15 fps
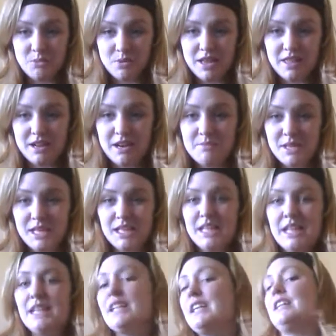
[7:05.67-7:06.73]
the way that I'm
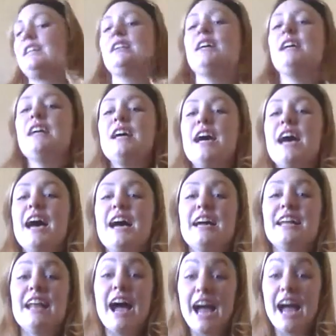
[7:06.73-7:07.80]
eating,
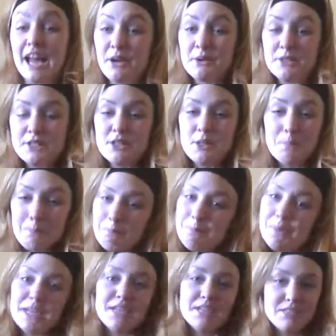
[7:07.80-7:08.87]
and I was the
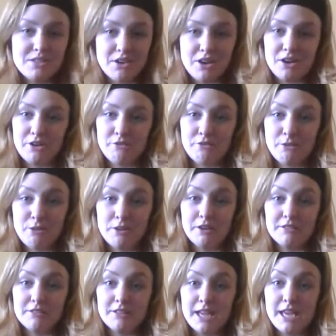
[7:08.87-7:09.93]
biggest
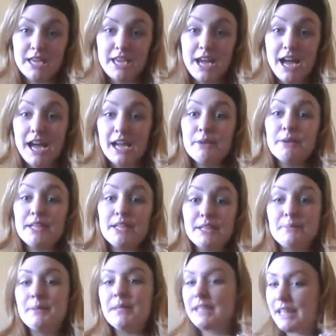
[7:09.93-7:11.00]
carnivore. Like I would
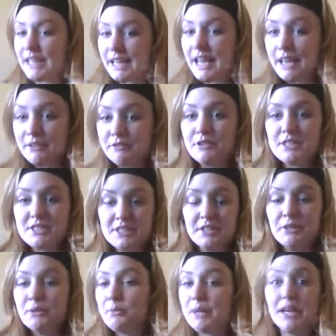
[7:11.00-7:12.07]
eat meat at every
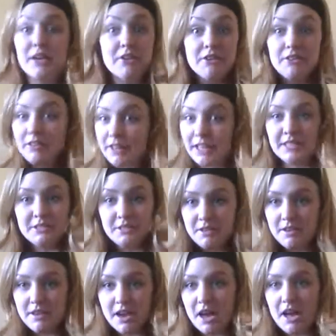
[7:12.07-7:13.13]
single meal. Like
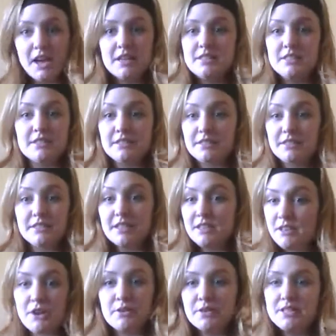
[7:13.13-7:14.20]
not
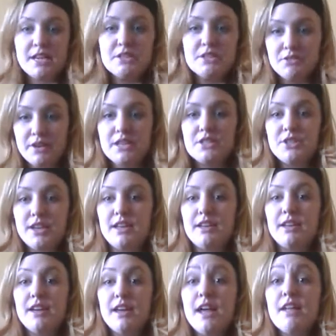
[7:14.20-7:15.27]
no
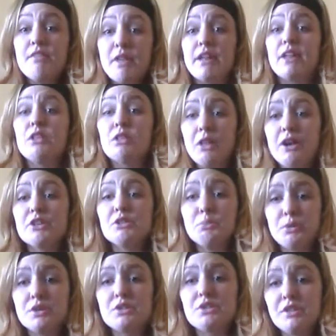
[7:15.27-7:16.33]
exaggeration. Like a large
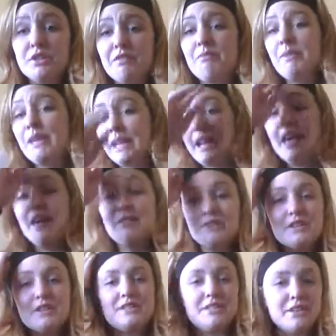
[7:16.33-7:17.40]
portion of meat
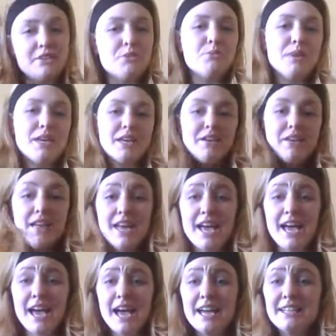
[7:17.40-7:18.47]
every single meal.
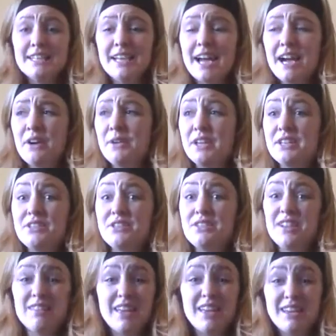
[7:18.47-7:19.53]
And now
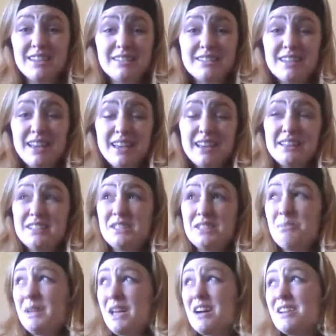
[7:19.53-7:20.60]
it's like it to
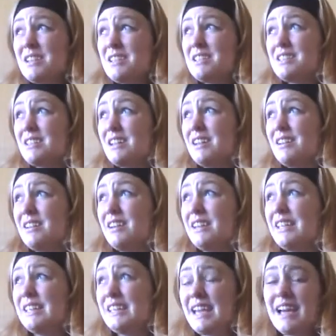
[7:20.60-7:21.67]
be honest,
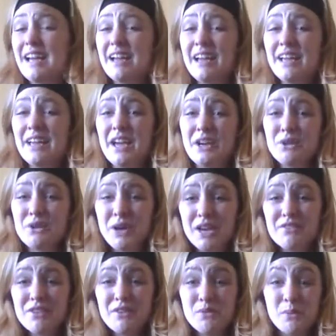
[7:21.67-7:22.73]
yeah, I
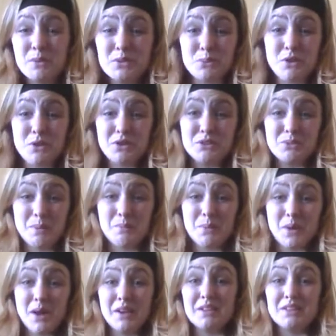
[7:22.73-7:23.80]
crave it every once in a while because my
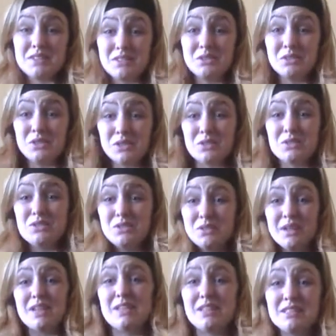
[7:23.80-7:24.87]
body's still used to
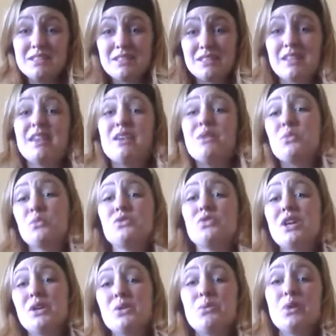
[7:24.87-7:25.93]
it and it's like
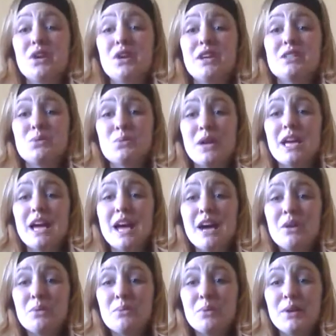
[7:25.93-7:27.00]
trying to work its way
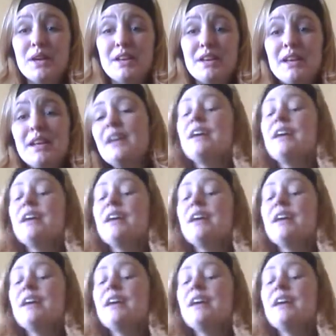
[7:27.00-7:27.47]
out. But